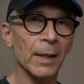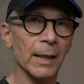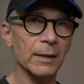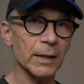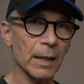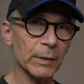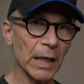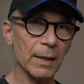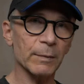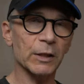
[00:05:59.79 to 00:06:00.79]
And
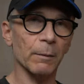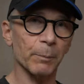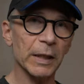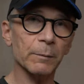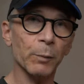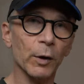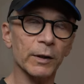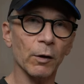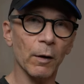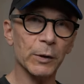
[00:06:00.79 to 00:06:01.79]
sometimes the
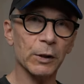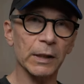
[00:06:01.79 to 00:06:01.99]
pinpoint option